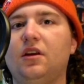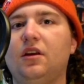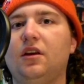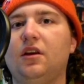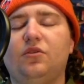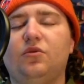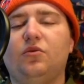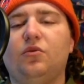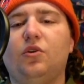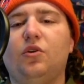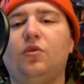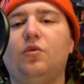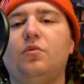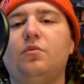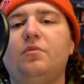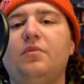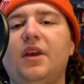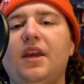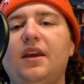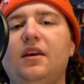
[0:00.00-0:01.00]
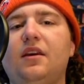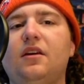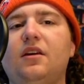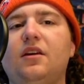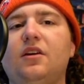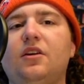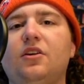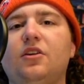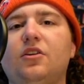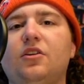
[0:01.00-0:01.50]
it will make
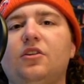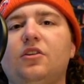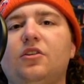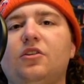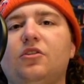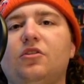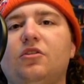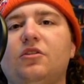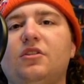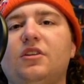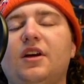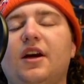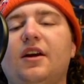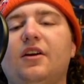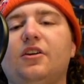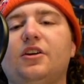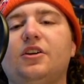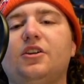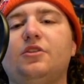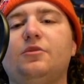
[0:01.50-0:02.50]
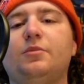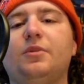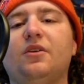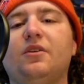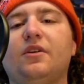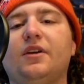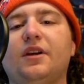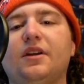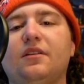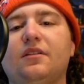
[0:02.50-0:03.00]
your entire
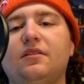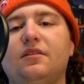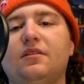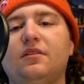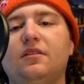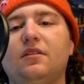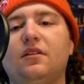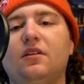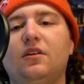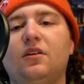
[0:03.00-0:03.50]
experience